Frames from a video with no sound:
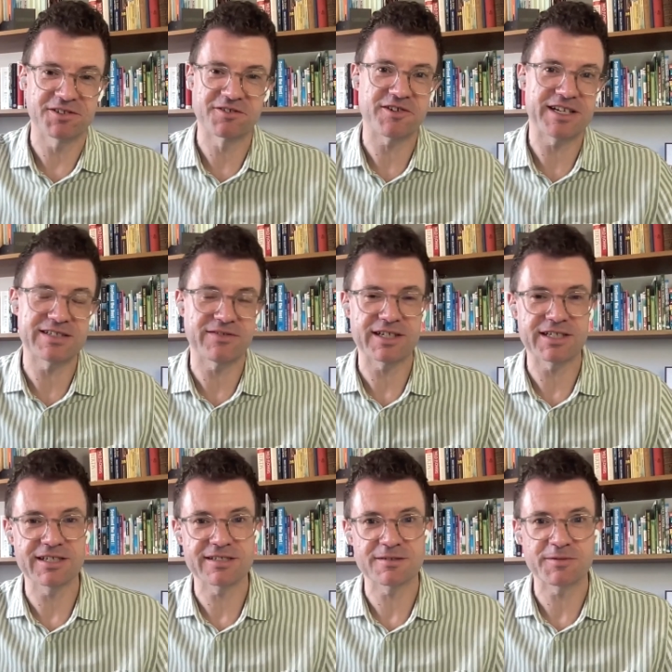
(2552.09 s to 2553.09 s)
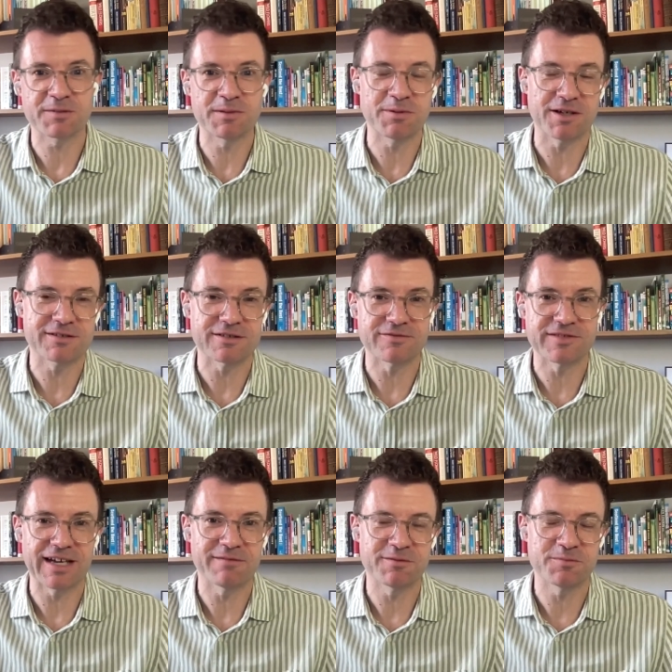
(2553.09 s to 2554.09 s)
creative ideas that we can be part of.
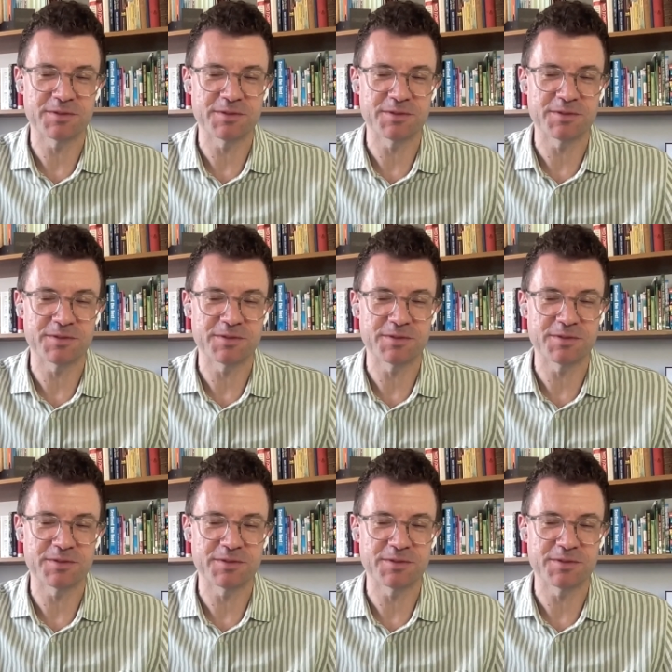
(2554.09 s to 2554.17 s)
That would